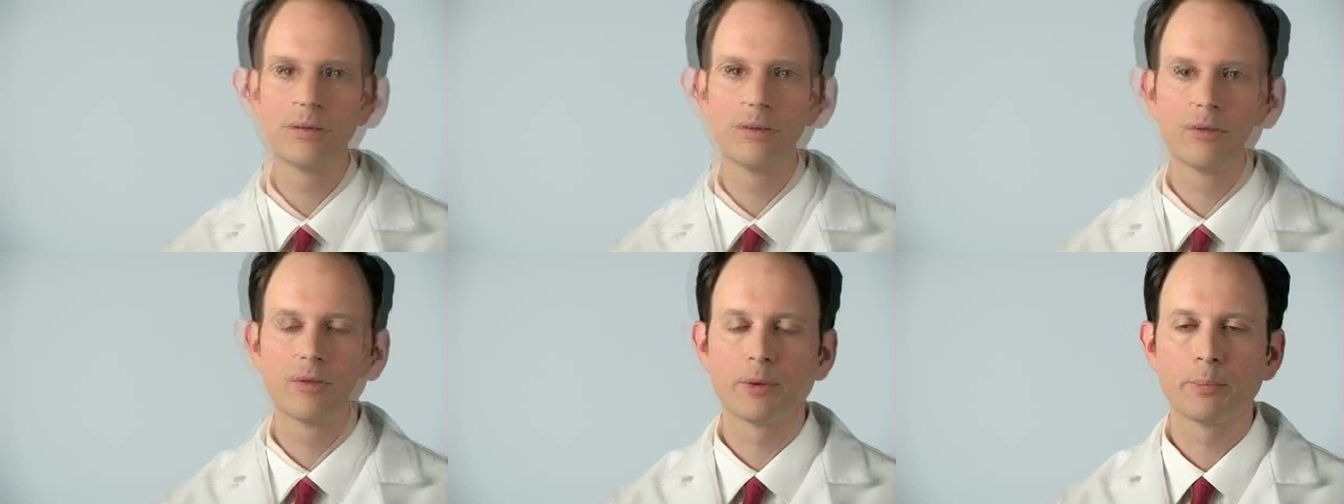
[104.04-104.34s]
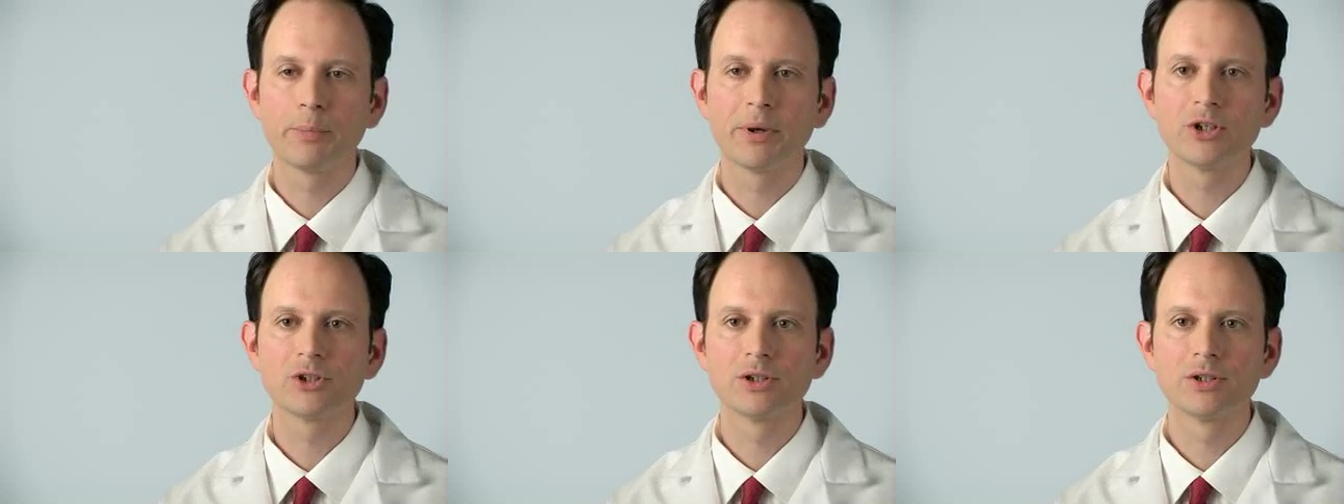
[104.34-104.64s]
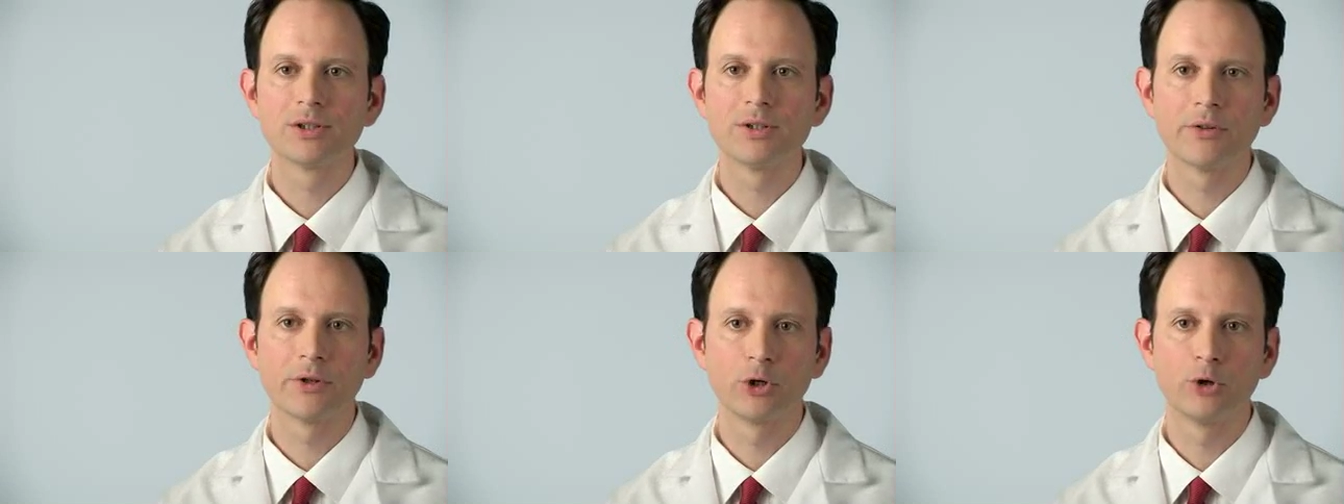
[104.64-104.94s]
The
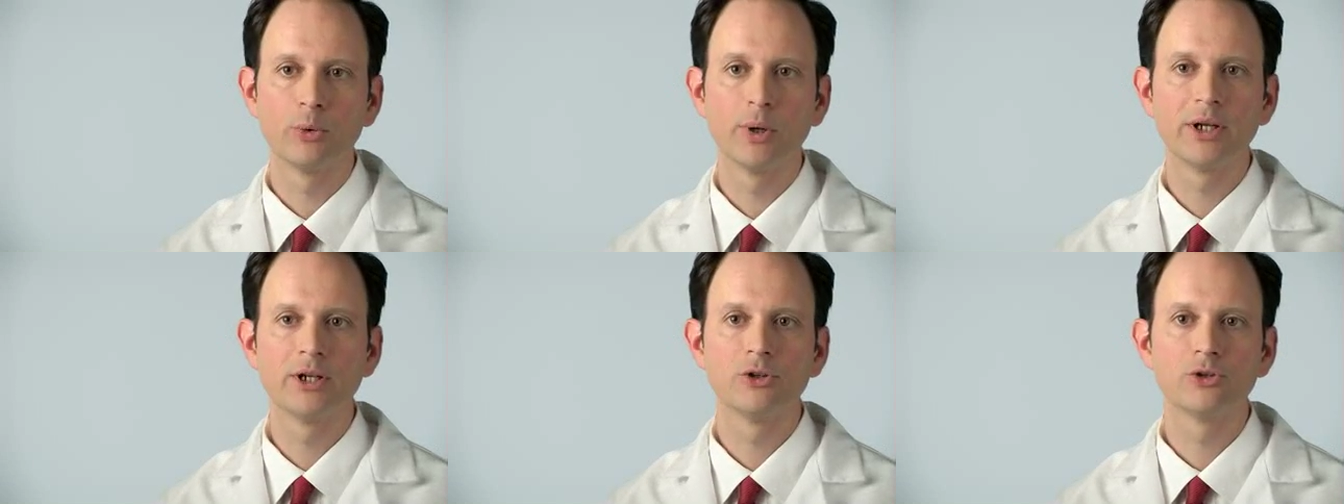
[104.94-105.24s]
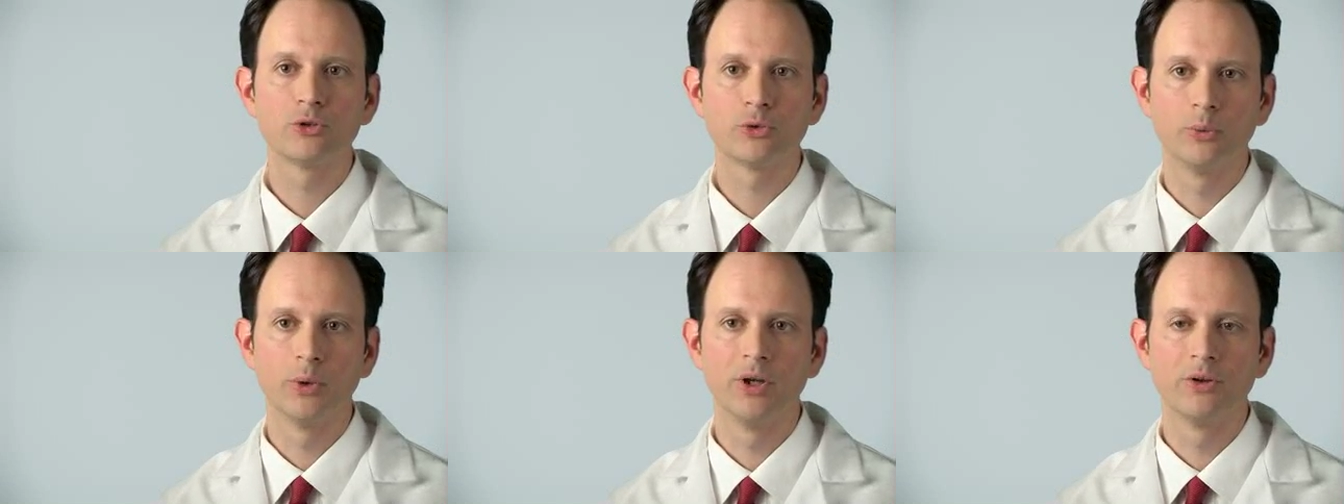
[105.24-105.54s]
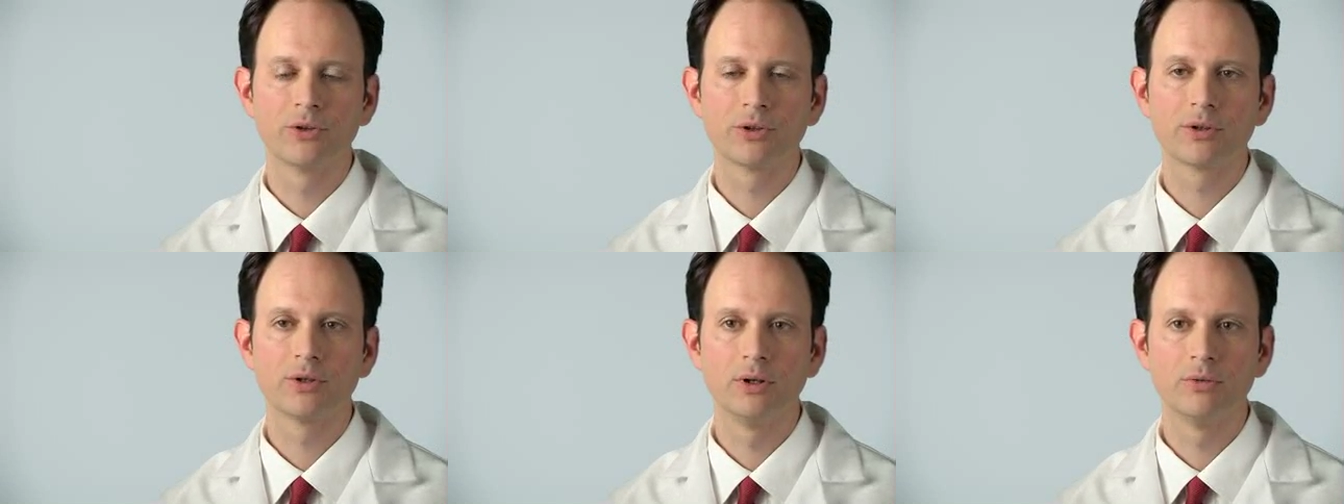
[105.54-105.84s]
patients at the greatest
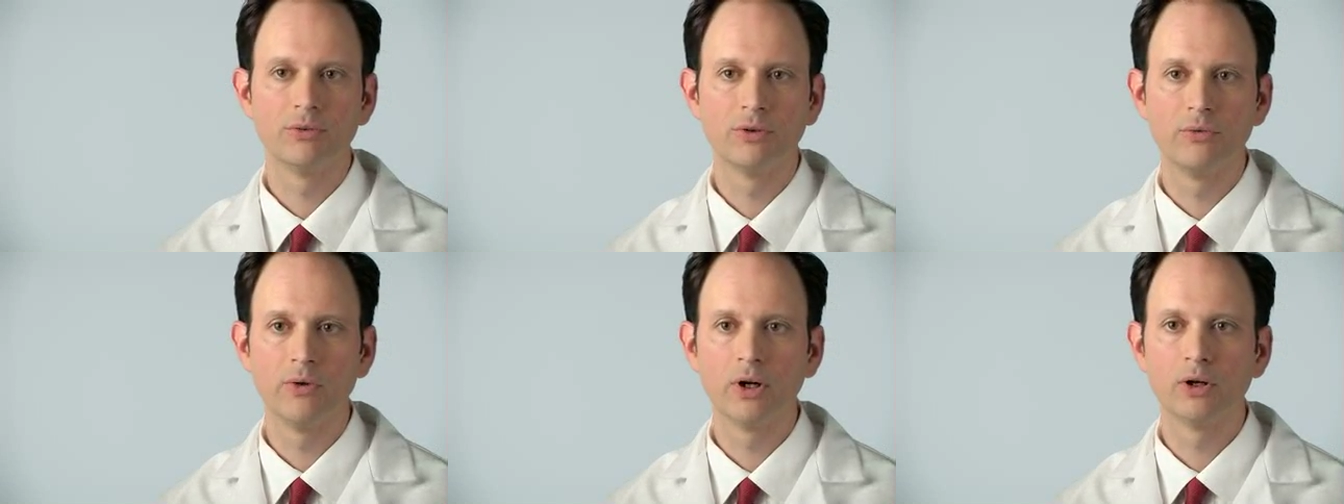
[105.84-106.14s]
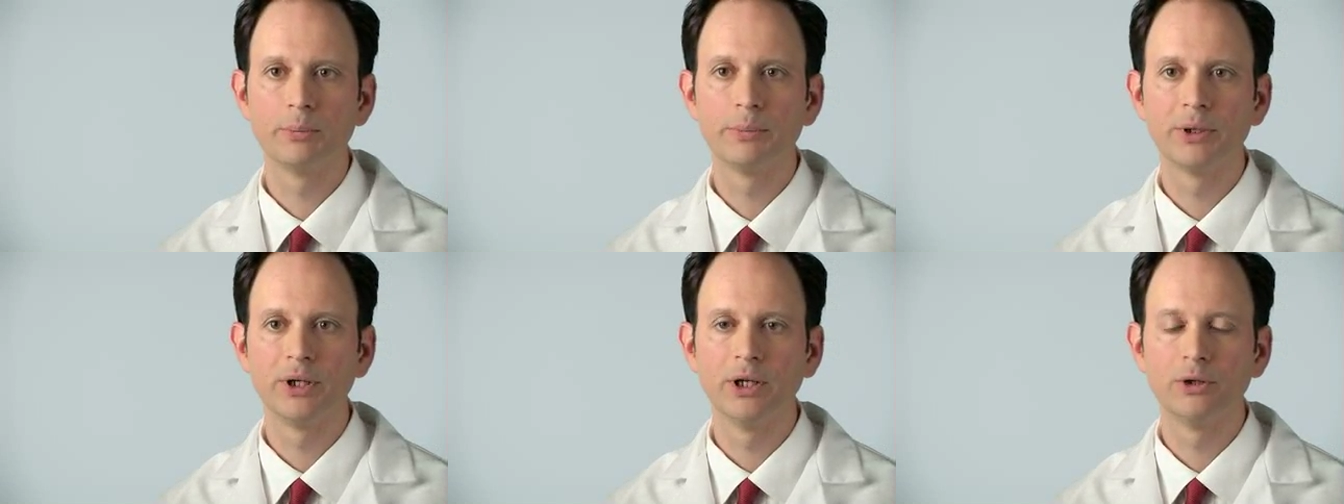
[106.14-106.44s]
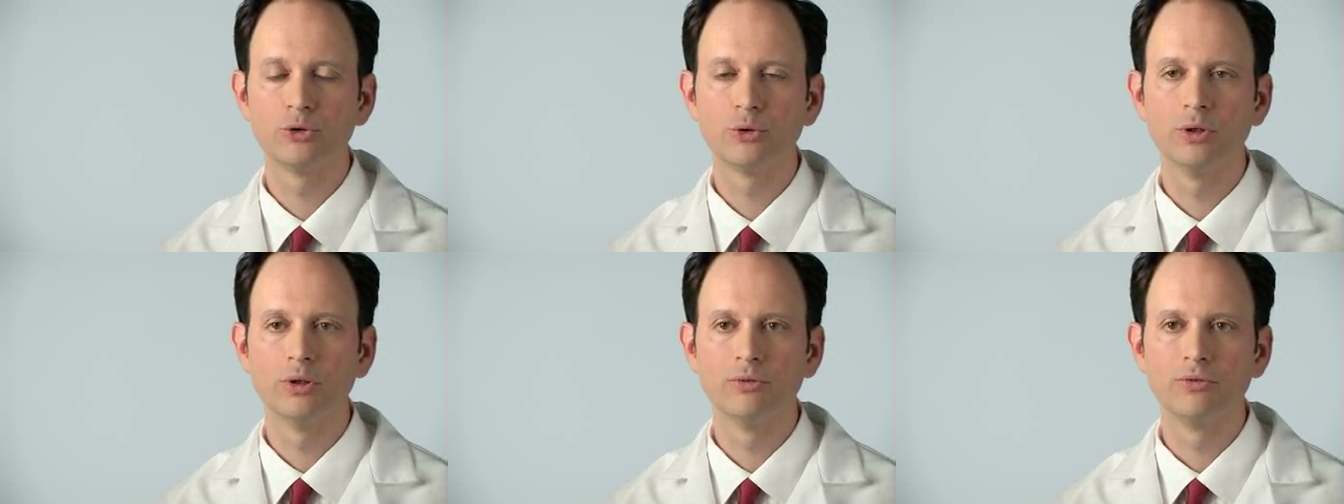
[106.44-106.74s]
risk of developing
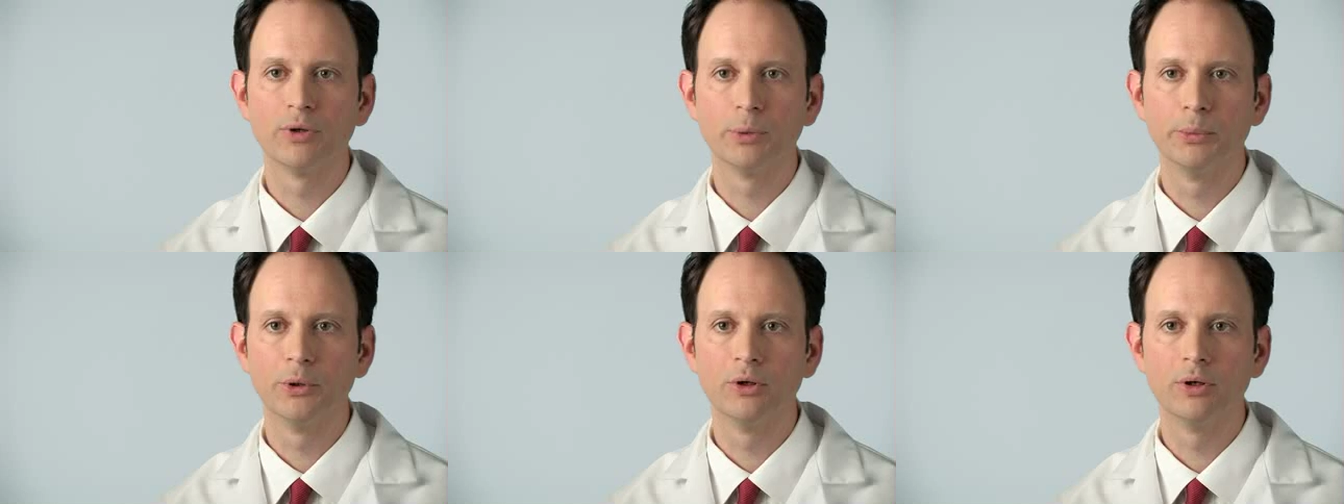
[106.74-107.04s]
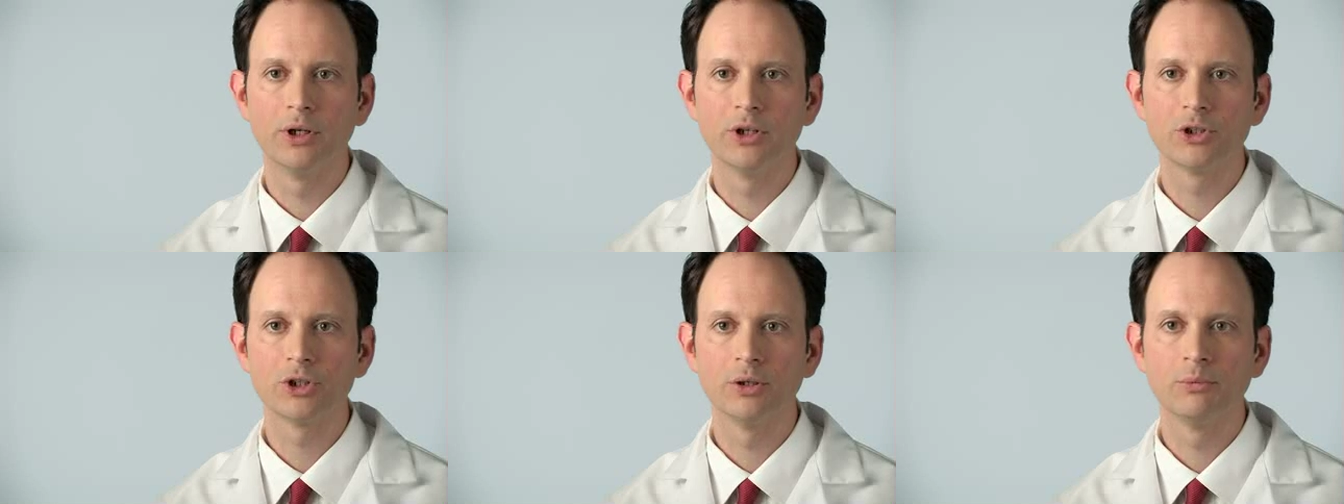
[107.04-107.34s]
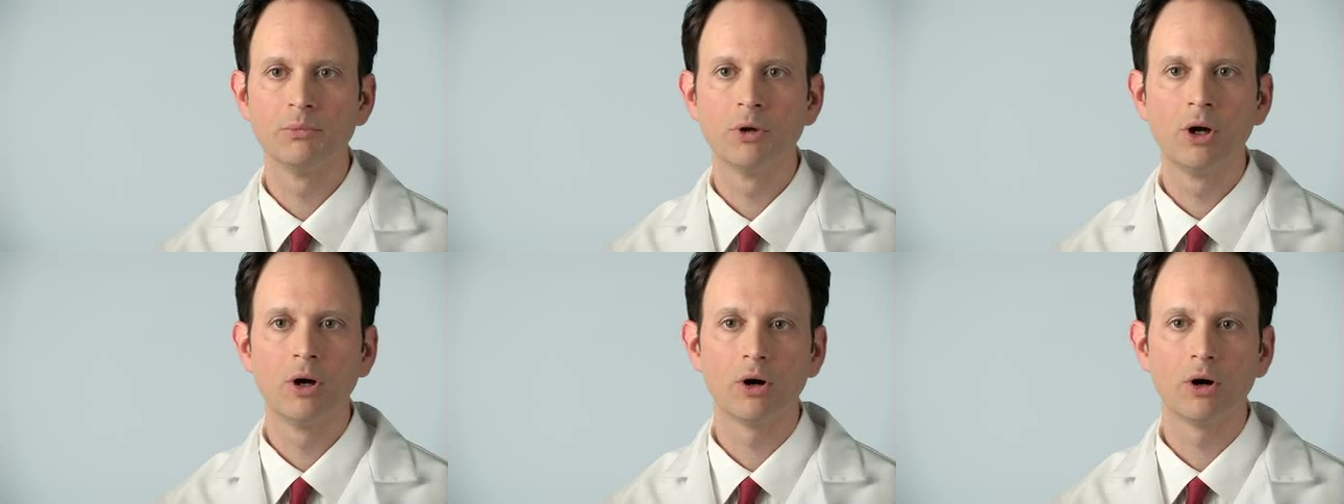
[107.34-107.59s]
atrial fibrillation